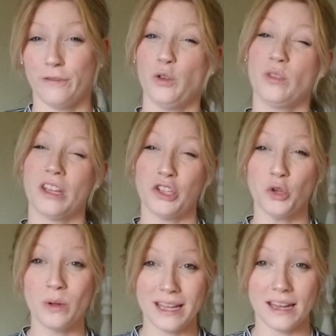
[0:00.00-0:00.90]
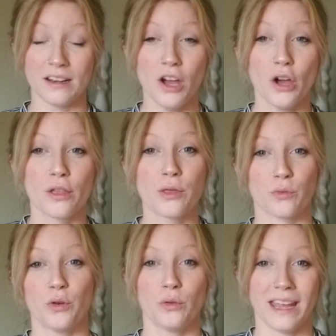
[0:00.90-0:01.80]
food that you eat
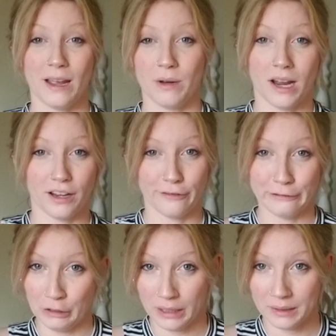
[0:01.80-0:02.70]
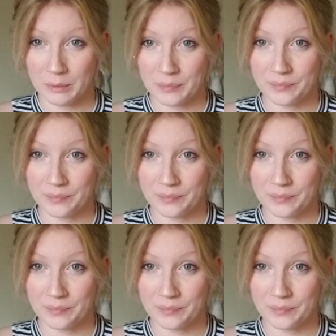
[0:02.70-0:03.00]
through the amniotic fluid.